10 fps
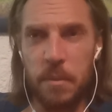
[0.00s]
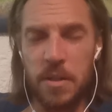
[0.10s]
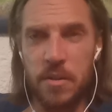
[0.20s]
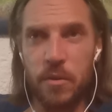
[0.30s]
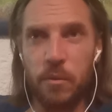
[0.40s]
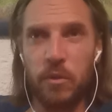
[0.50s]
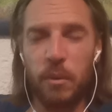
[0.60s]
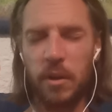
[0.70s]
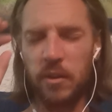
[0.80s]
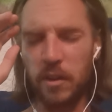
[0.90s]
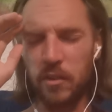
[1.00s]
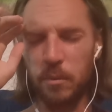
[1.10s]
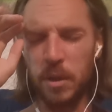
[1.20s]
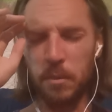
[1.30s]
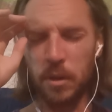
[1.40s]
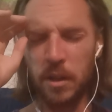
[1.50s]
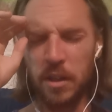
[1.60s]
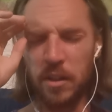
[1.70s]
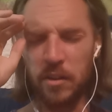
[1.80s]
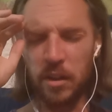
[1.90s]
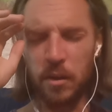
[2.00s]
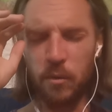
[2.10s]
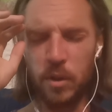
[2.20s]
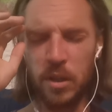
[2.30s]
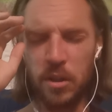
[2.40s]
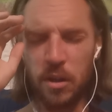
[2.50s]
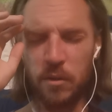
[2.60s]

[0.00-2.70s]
It makes an enormous amount of sense to me, but it's like we